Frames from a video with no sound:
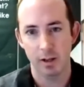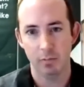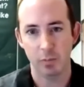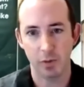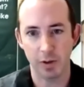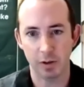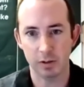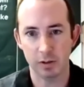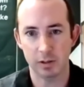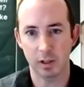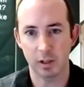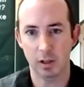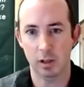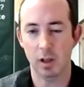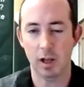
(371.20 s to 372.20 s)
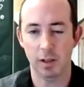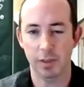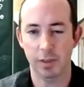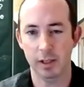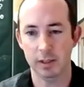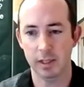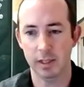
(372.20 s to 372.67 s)
But there's a lot of
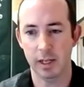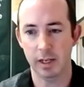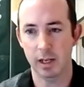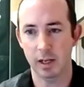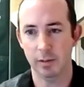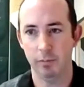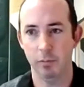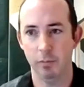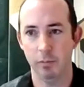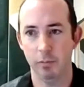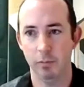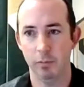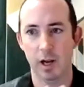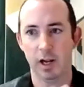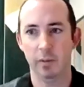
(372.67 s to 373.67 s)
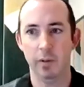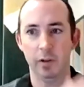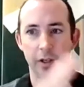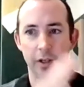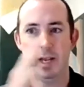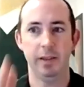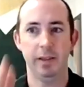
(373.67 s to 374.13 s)
things that we're not going to be
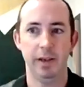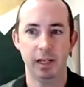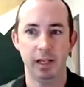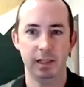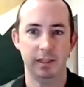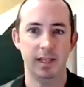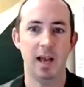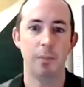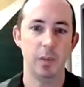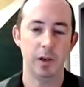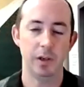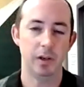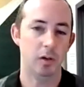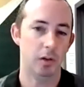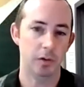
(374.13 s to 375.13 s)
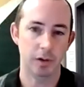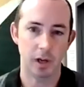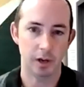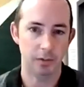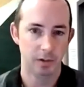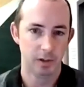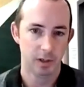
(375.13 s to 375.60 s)
able to take the next step until they're
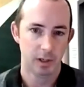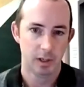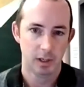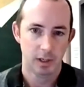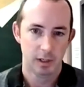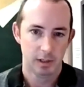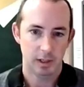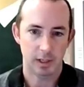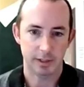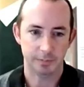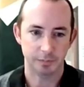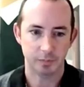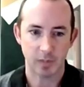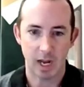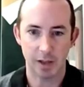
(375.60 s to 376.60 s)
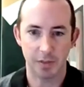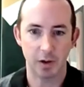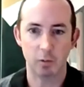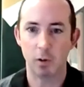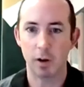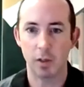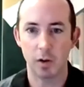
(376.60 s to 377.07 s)
done. I
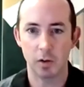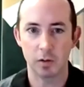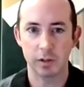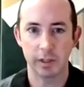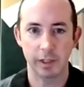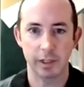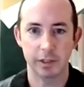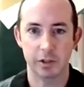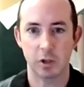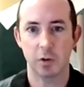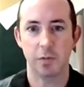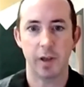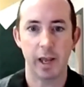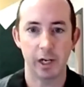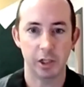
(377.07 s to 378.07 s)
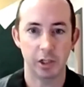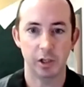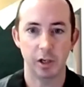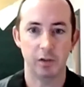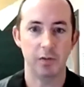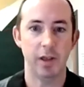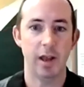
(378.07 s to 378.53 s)
think one of those is certification
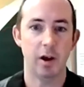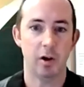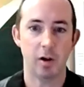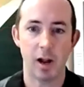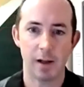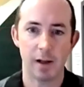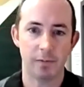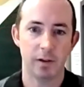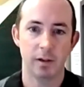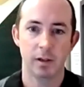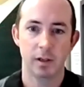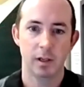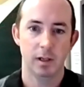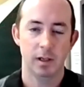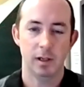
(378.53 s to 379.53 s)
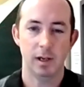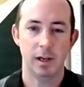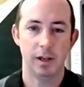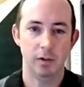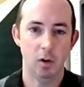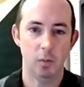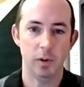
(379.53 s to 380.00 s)
of the aircraft.
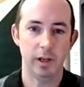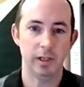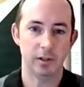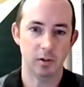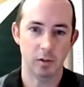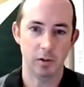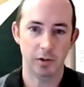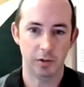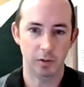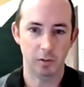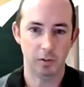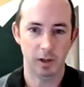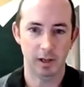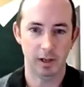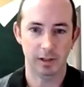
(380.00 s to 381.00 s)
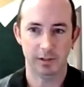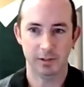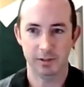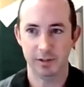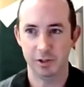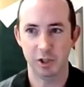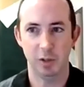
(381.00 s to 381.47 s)
Nobody's going to
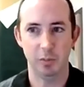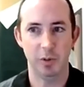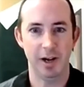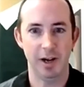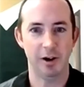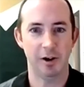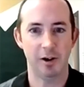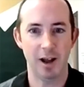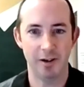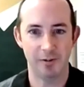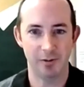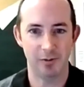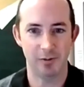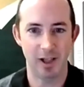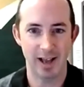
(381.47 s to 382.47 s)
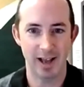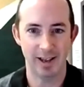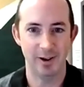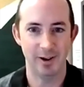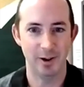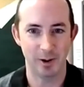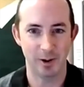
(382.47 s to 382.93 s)
jump in an aircraft to fly,
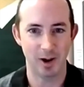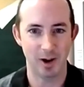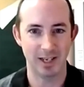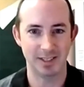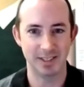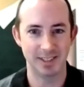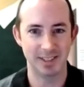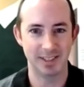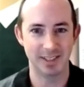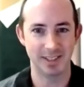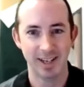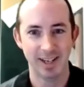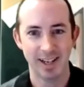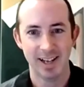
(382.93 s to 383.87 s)
across the city